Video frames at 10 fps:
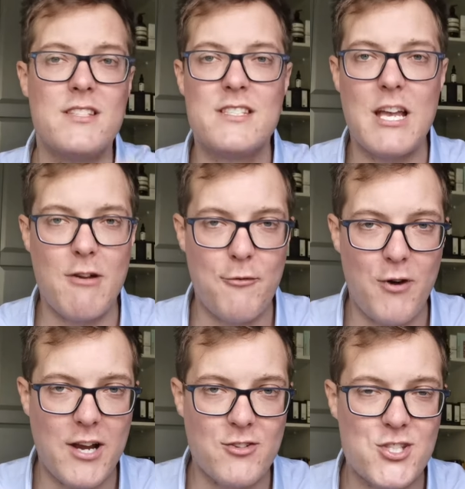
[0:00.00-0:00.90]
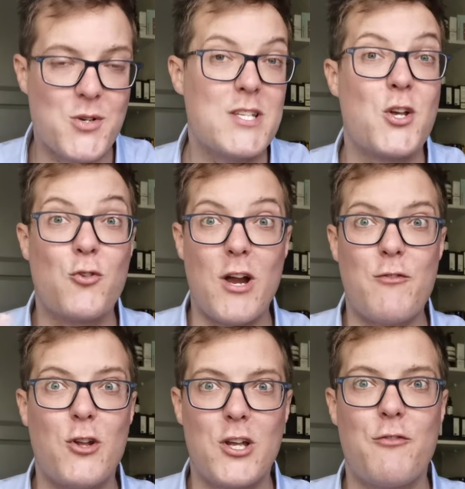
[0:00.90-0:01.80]
Zero fragrance to it, so
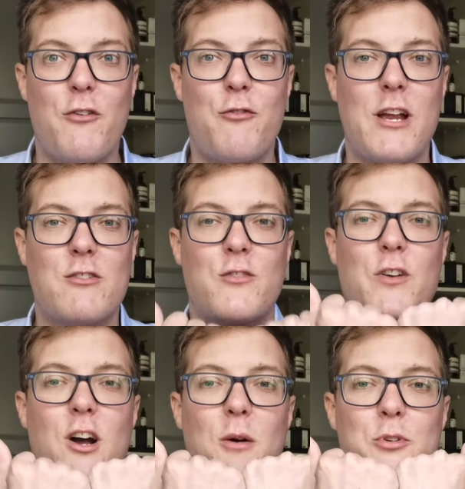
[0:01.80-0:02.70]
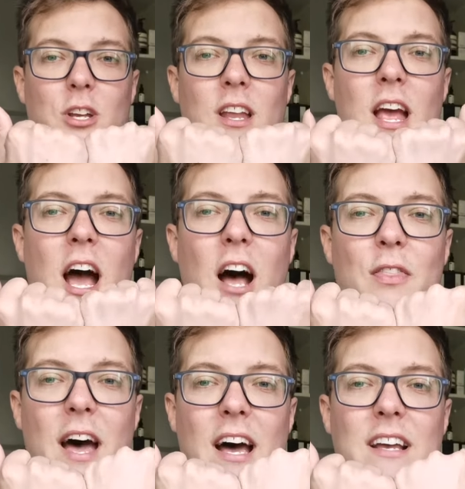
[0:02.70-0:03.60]
great if you're looking for a fragrance-free option.
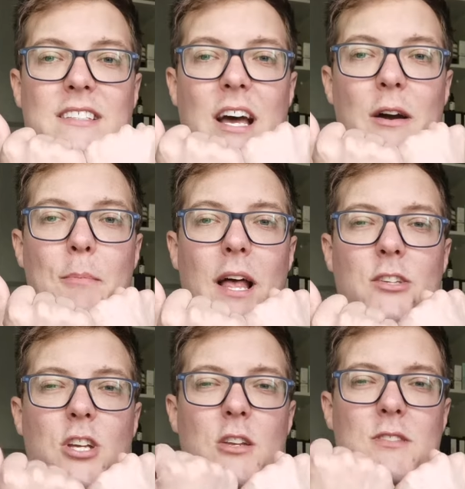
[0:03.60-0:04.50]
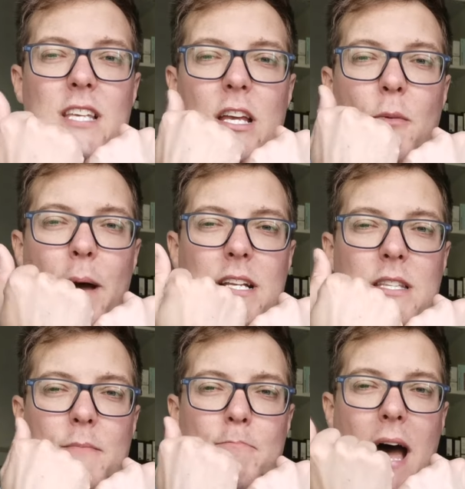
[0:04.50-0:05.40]
And that is how it applies. Can you see, compared
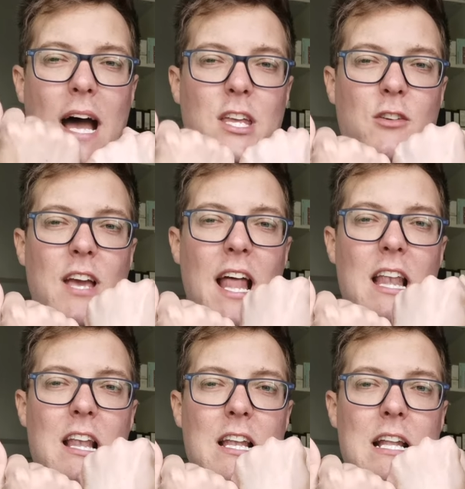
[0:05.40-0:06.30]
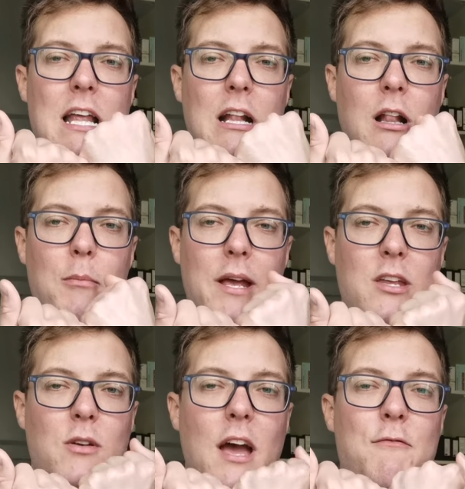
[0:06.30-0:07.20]
to the matte, you get a little
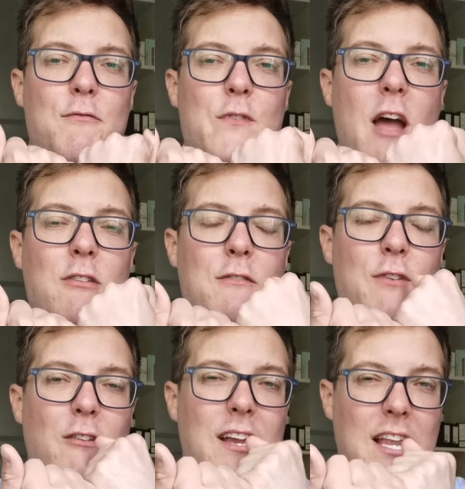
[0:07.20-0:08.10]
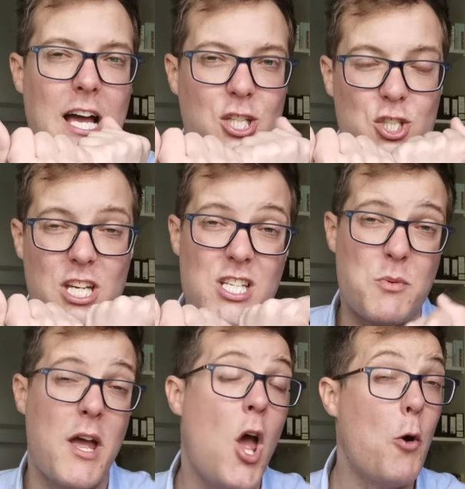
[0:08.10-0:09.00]
bit. You get a very, very light sheen
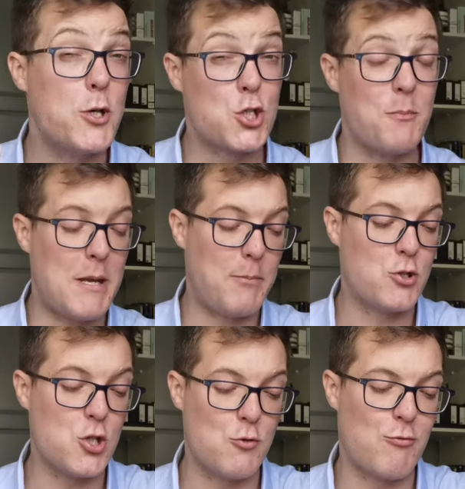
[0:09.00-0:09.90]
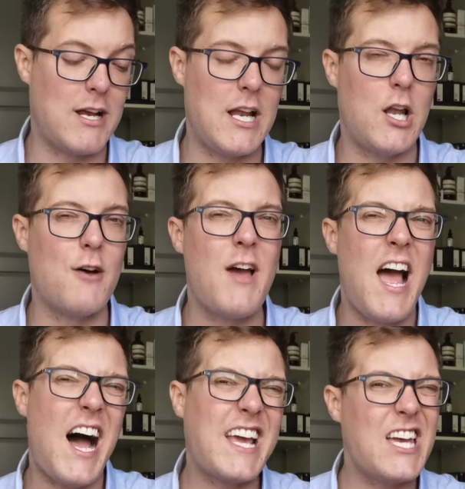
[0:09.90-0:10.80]
to it, which some people do really love.
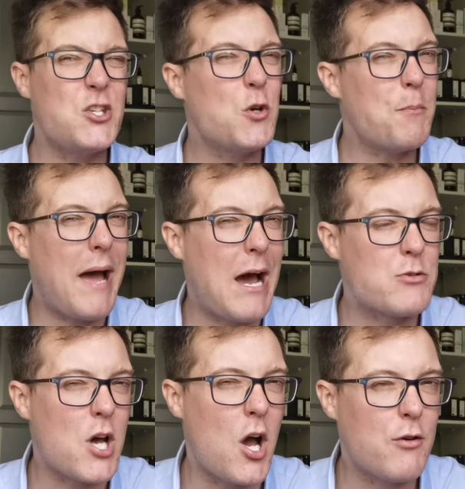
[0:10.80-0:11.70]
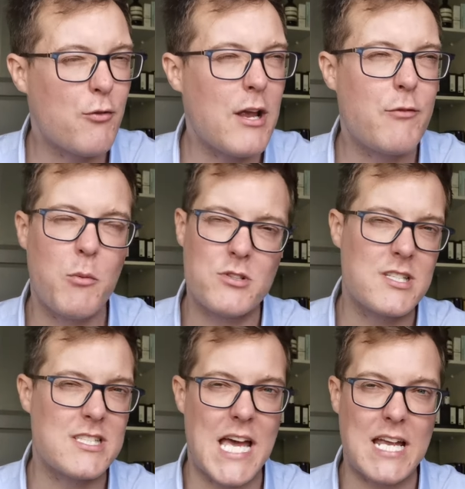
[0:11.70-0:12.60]
I guess you could powder over it if you
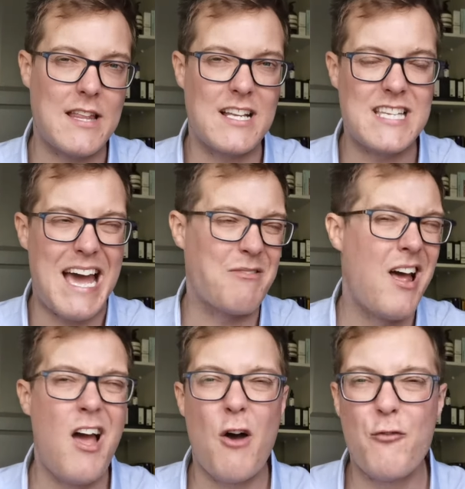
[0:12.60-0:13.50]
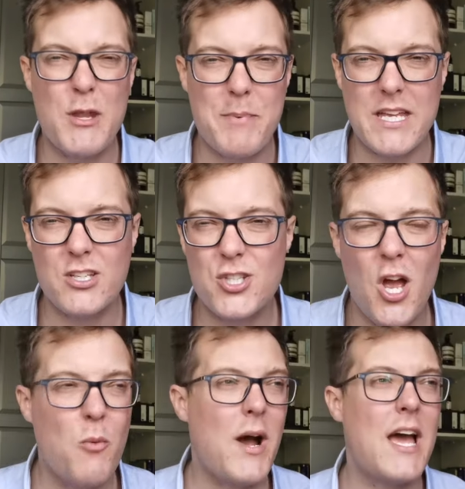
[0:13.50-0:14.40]
wanted to take that down for the
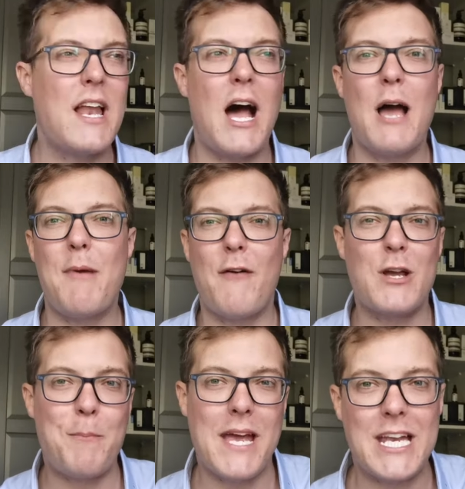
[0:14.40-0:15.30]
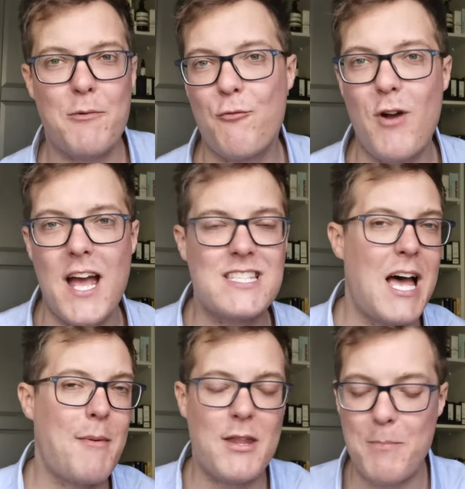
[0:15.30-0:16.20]
beach. When I'm having a picnic with friends,
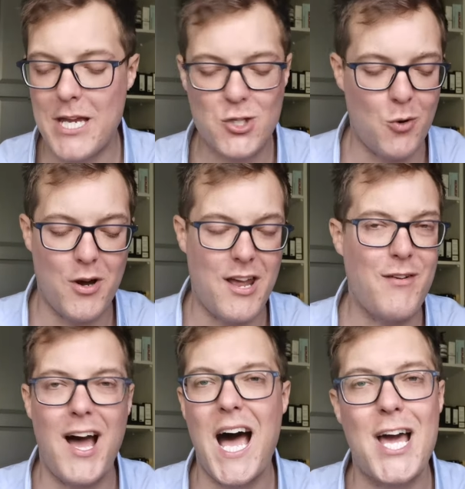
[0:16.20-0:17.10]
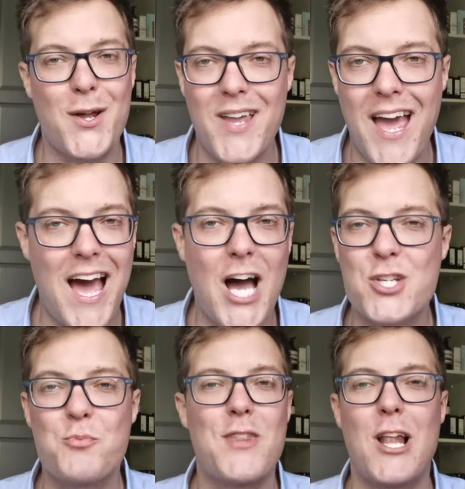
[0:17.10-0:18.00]
I'm at the beach or whatever, I don't care.
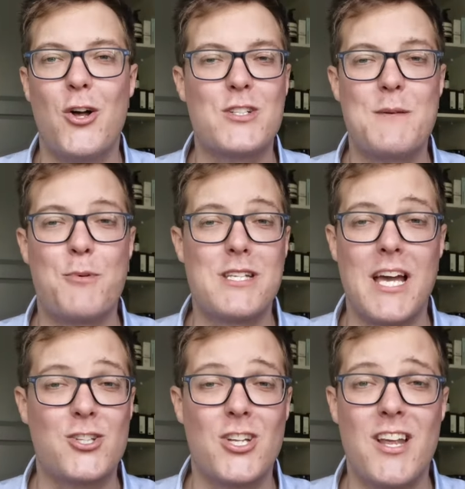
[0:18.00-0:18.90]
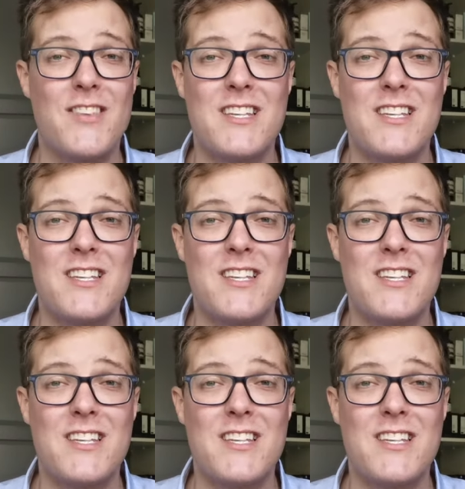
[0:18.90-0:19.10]
I just want that locked in protection